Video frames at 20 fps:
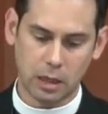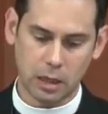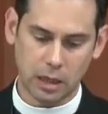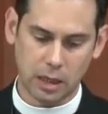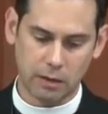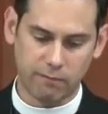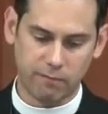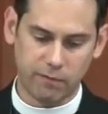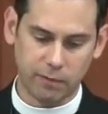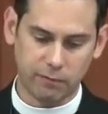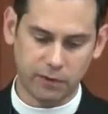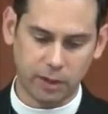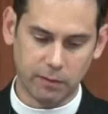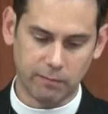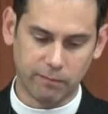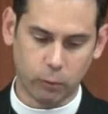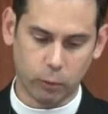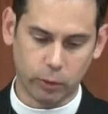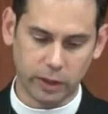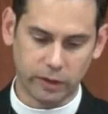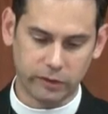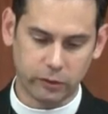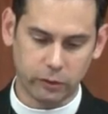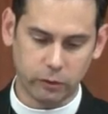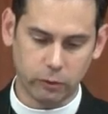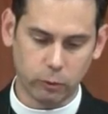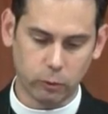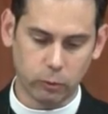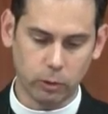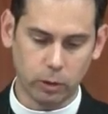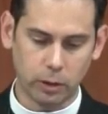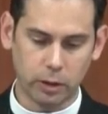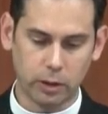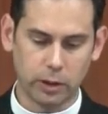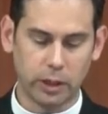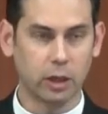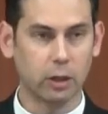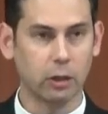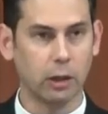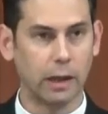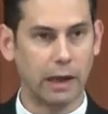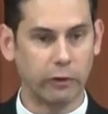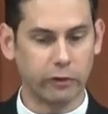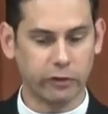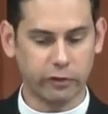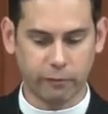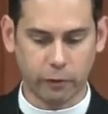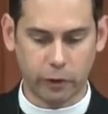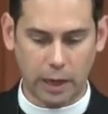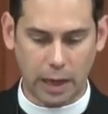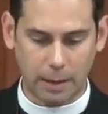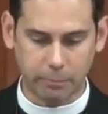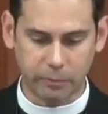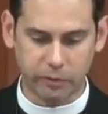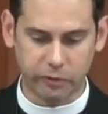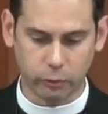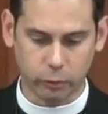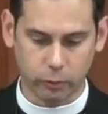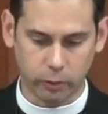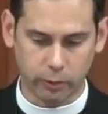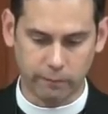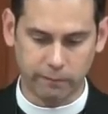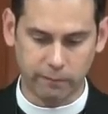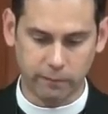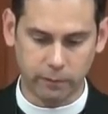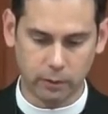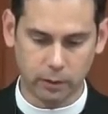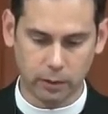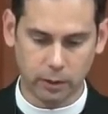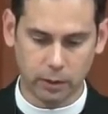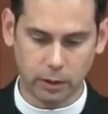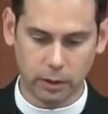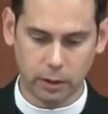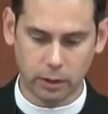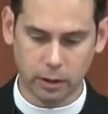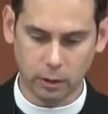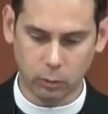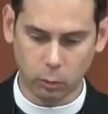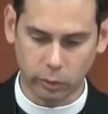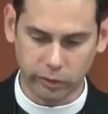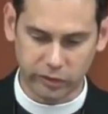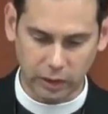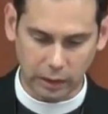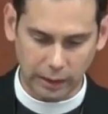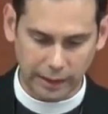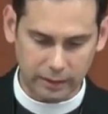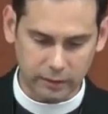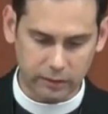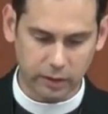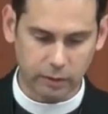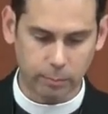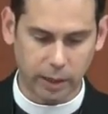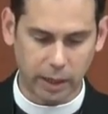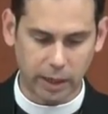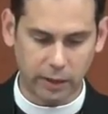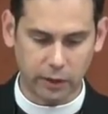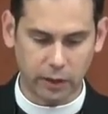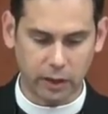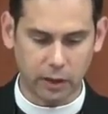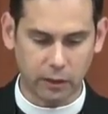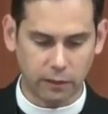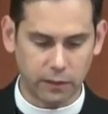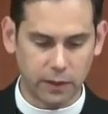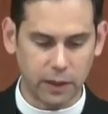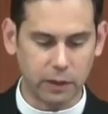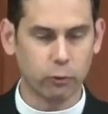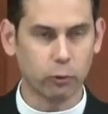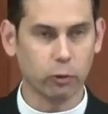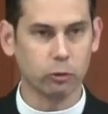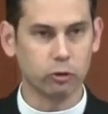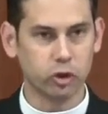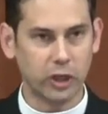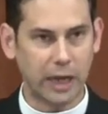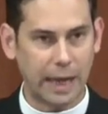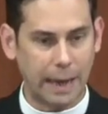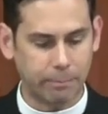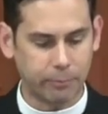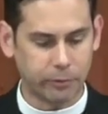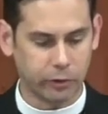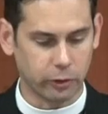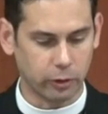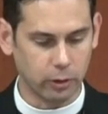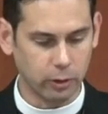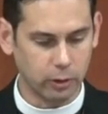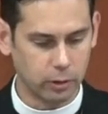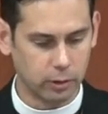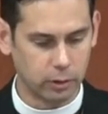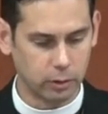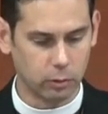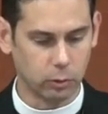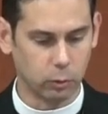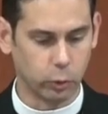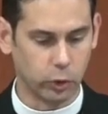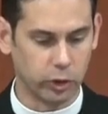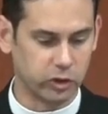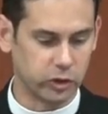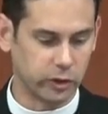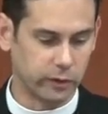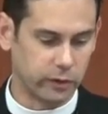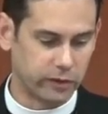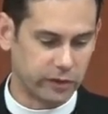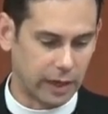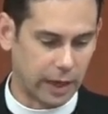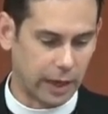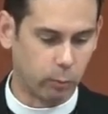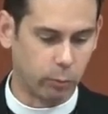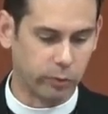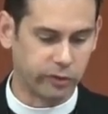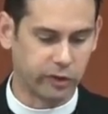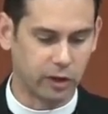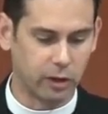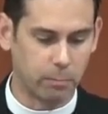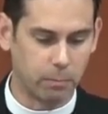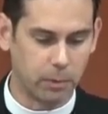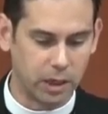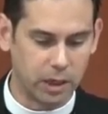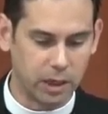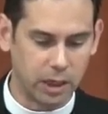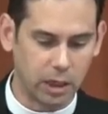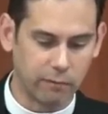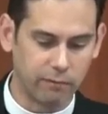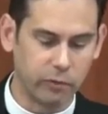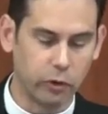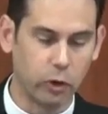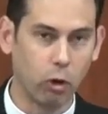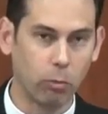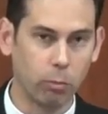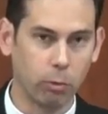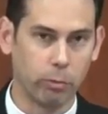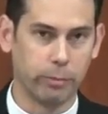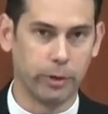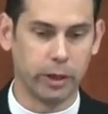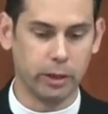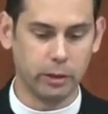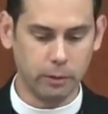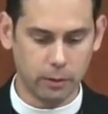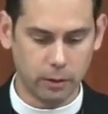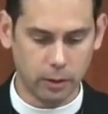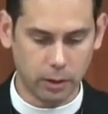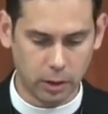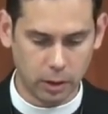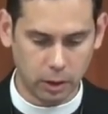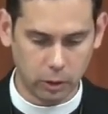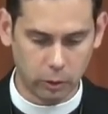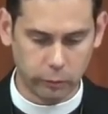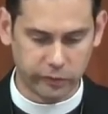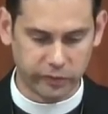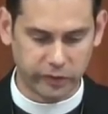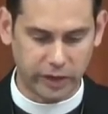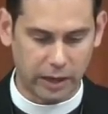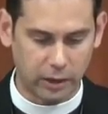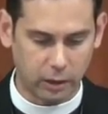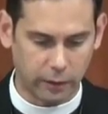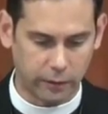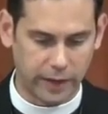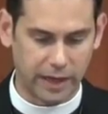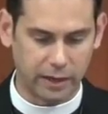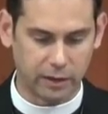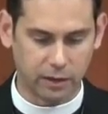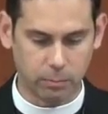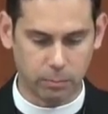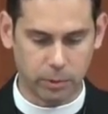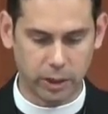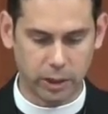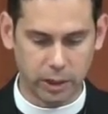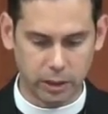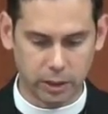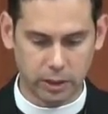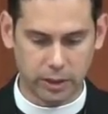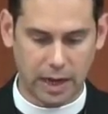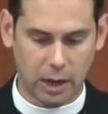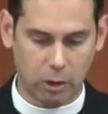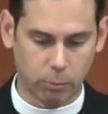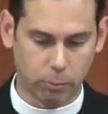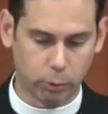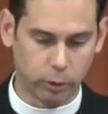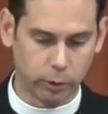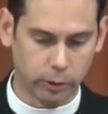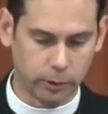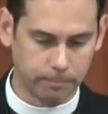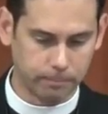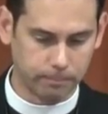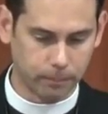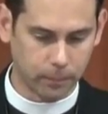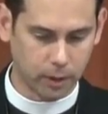In 1542, Nikolaus von Amsdorf was elected by the cathedral chapter, which at the time was a committee of noblemen who sat on that committee in Naumburg.